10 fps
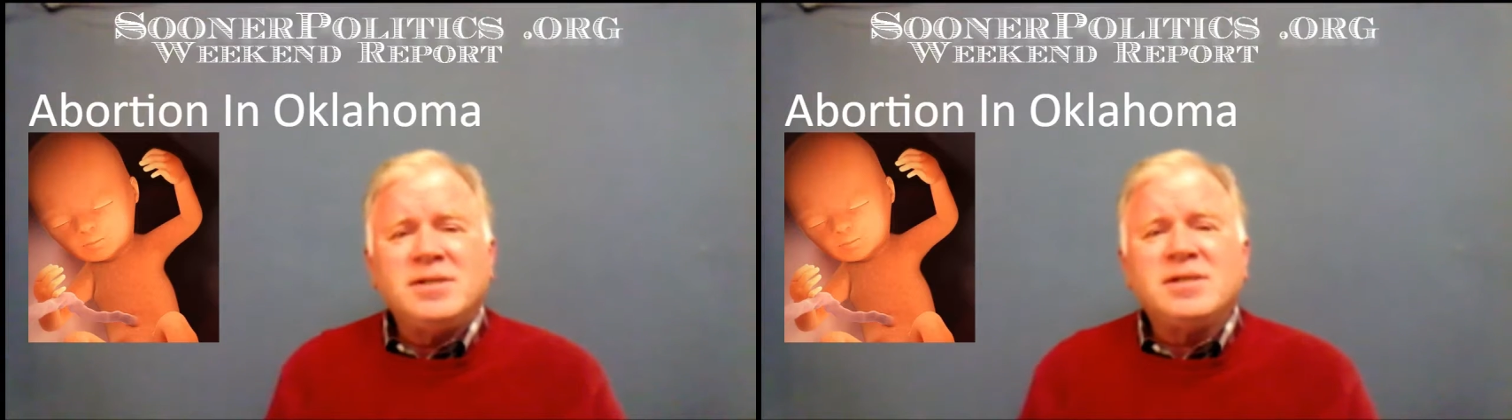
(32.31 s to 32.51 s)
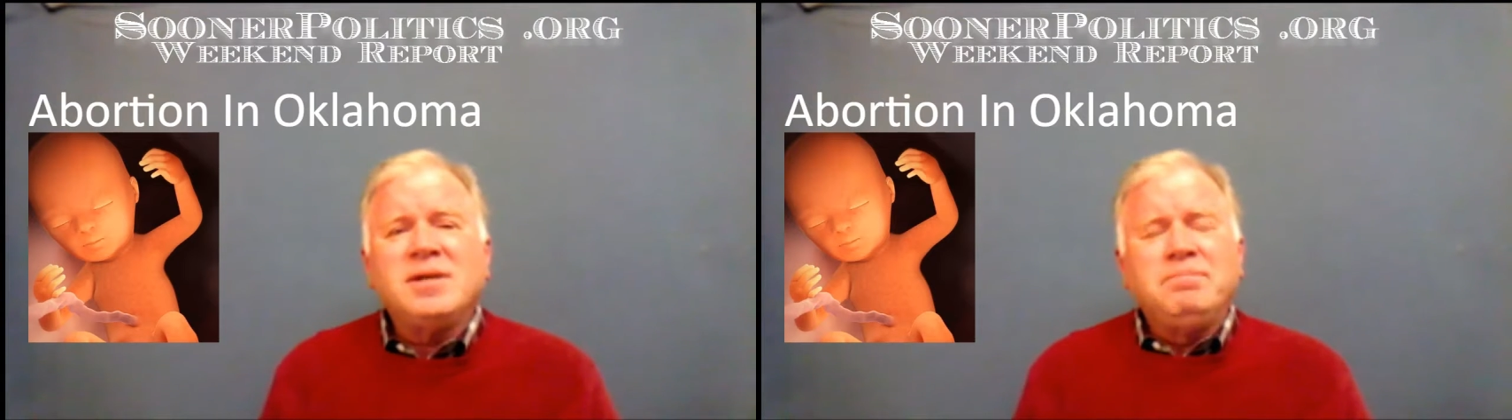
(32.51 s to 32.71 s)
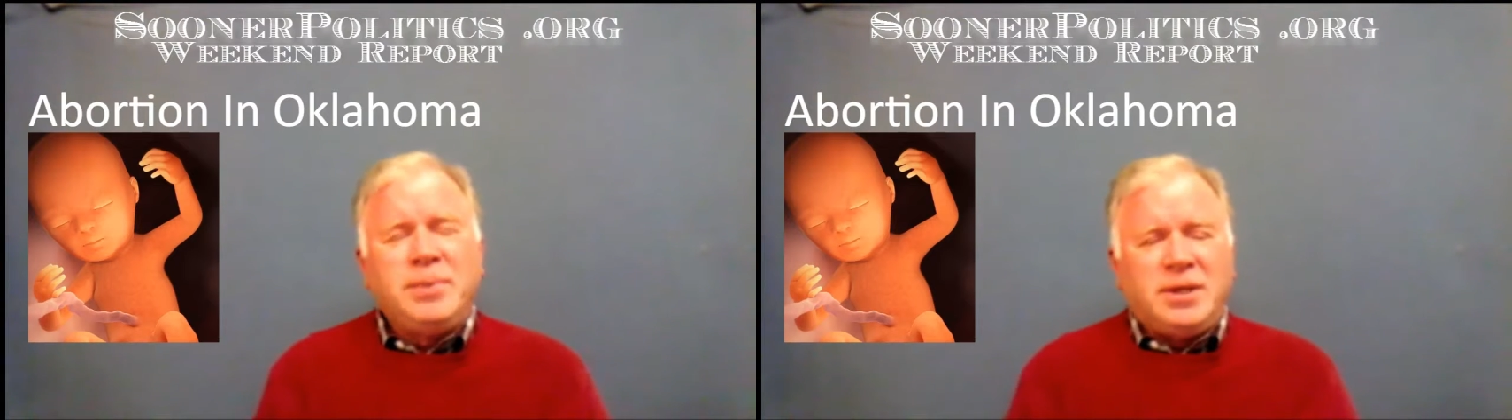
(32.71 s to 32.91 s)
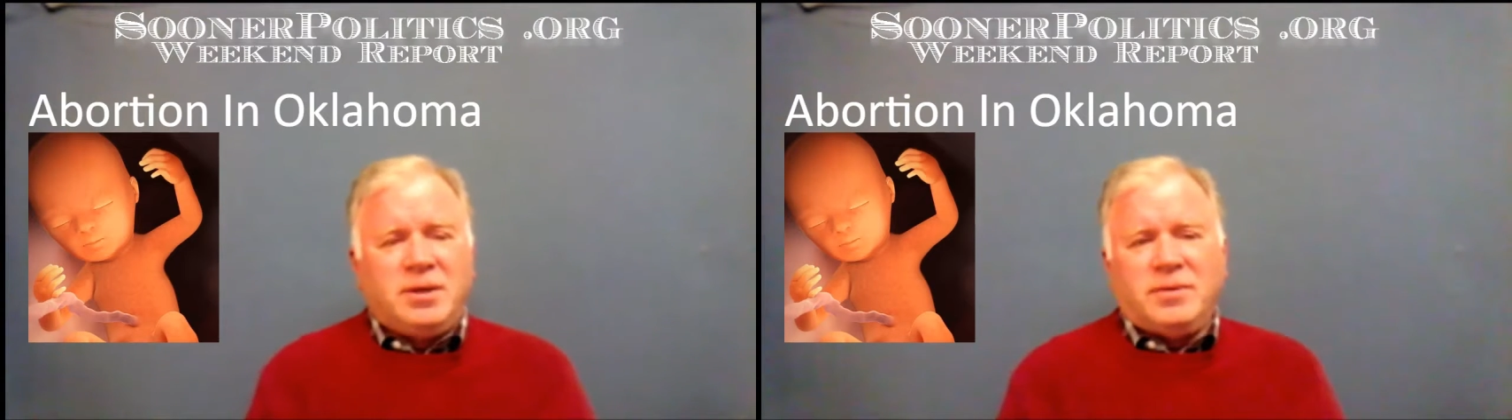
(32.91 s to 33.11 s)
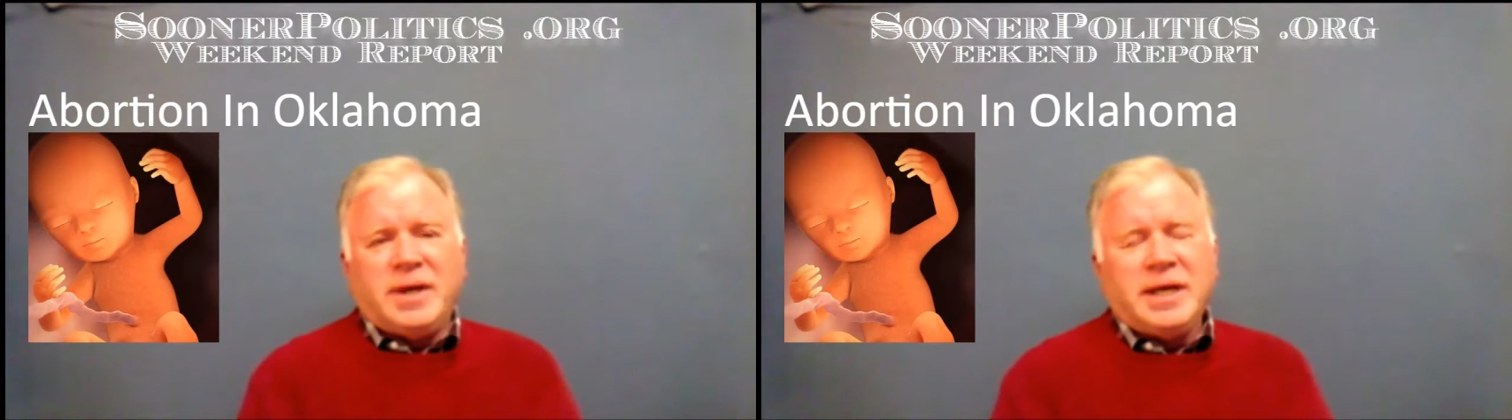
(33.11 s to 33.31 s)
there's a
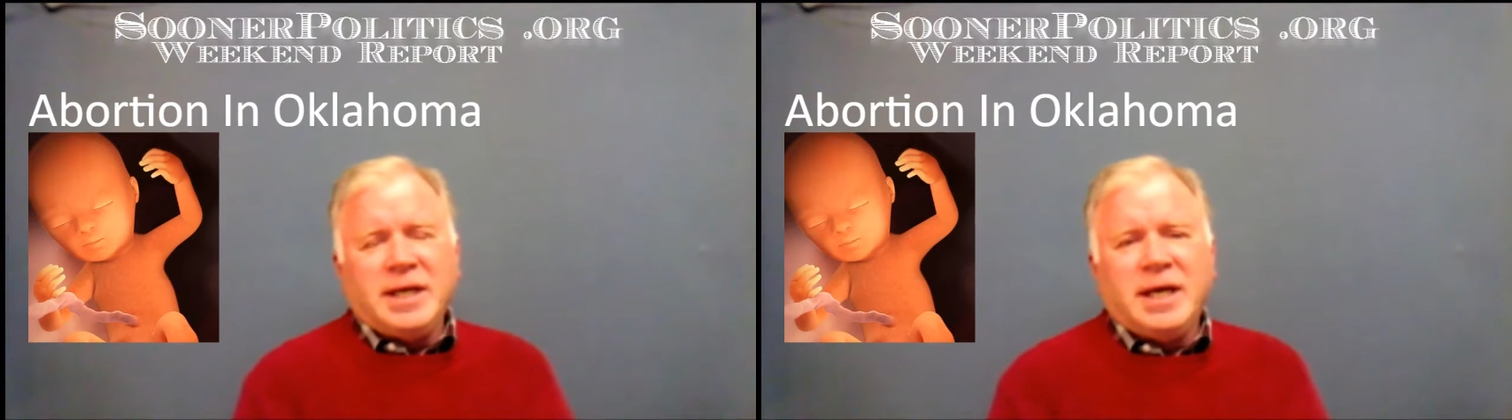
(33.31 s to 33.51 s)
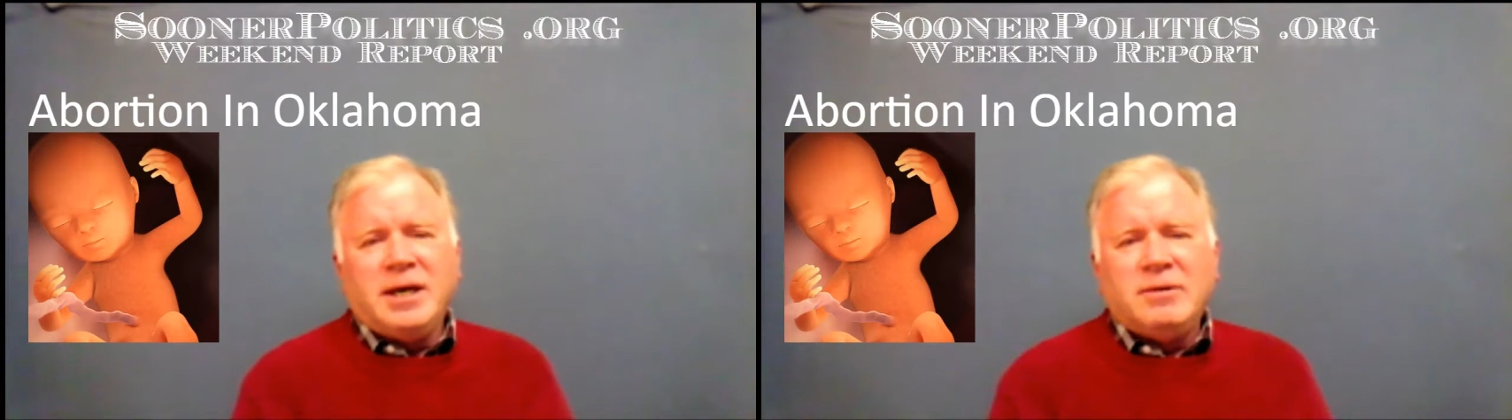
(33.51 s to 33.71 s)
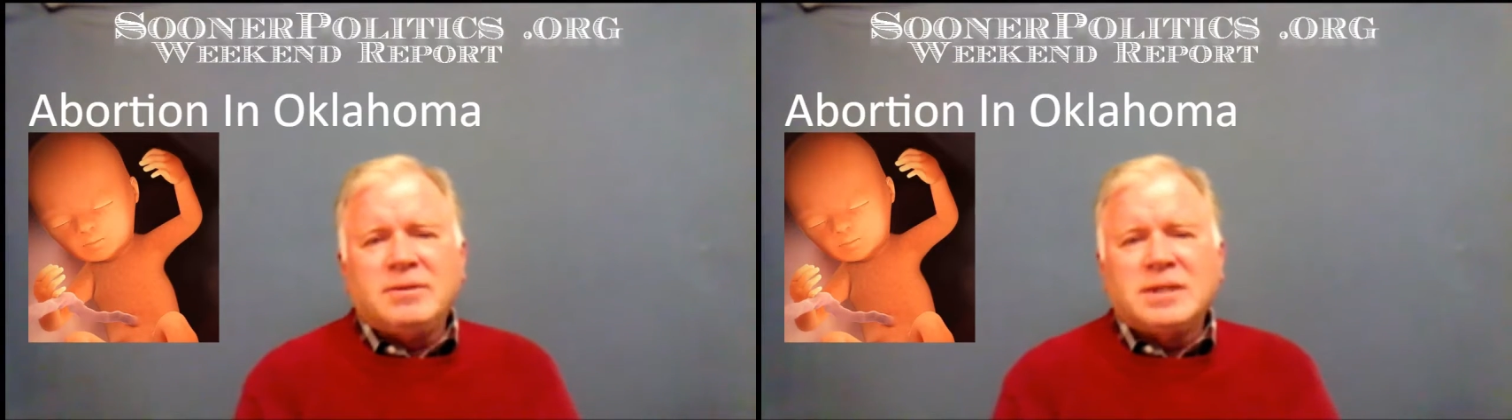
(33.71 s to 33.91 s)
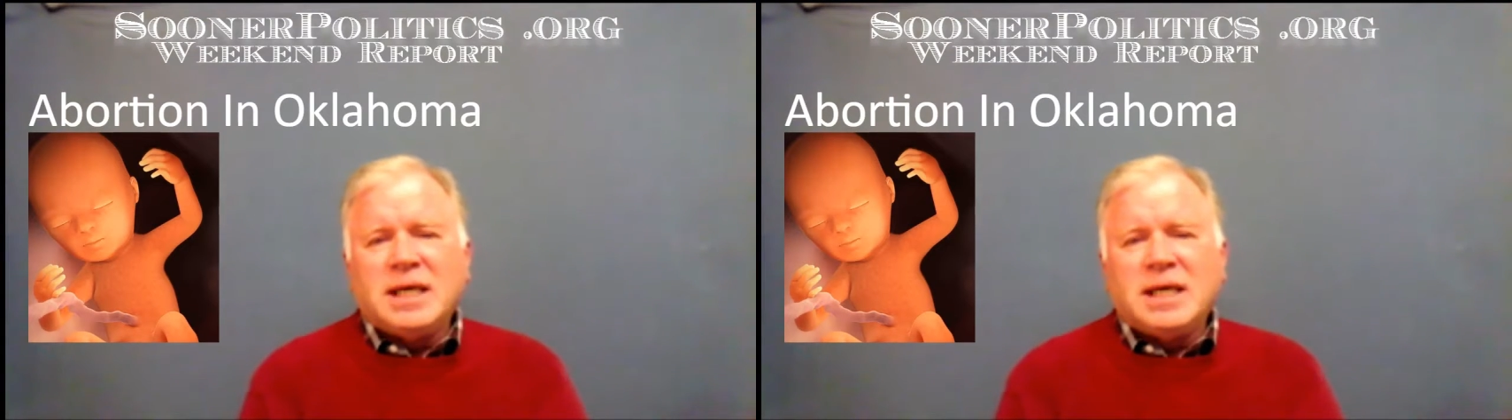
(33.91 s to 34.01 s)
bill right now